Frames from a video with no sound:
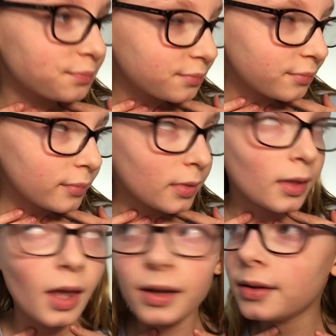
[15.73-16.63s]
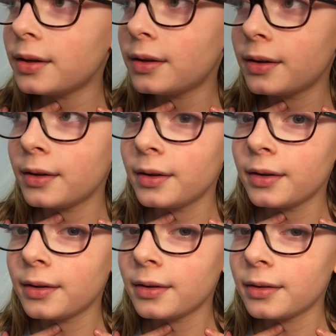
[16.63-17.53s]

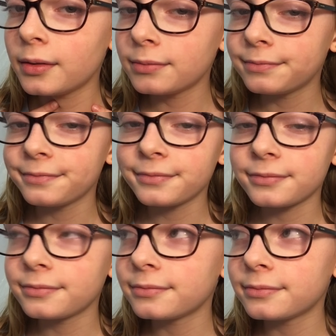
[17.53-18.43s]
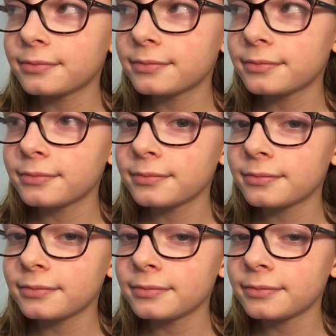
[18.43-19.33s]

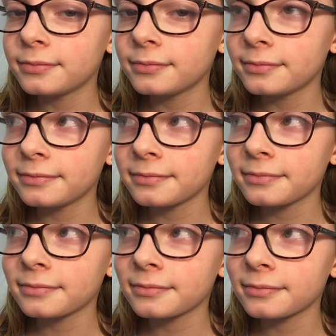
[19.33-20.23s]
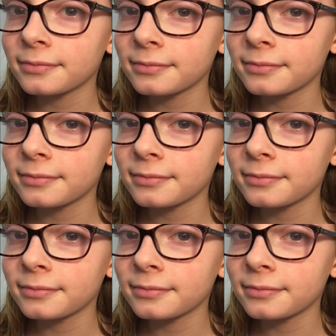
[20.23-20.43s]
Nobody speaks.